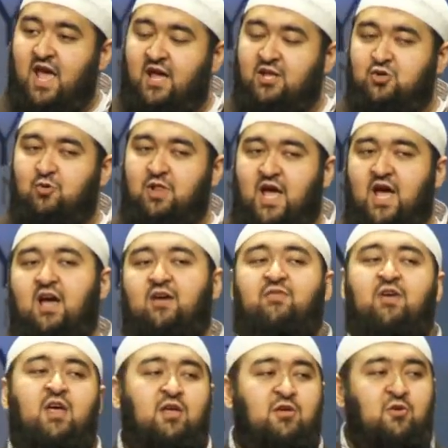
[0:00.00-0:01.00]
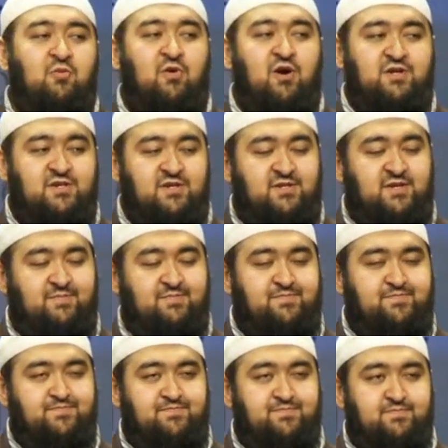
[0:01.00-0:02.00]
and you will have your martyrdom.
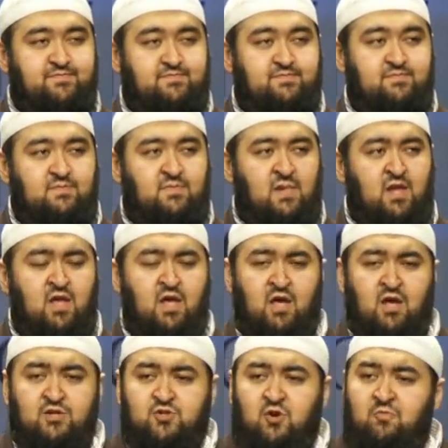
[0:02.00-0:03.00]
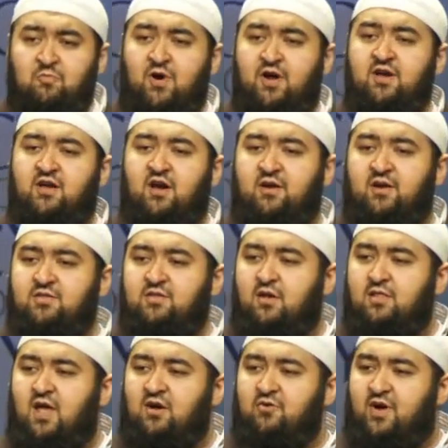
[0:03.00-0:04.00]
So Waraqah
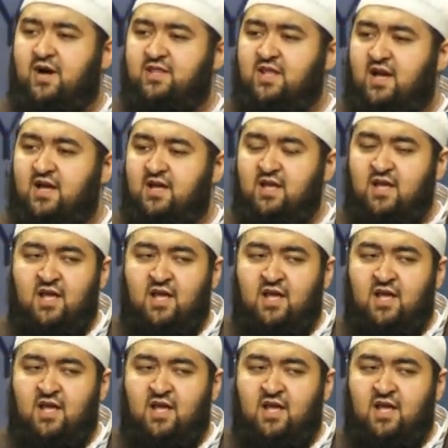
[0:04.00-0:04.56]
radiallahu anha,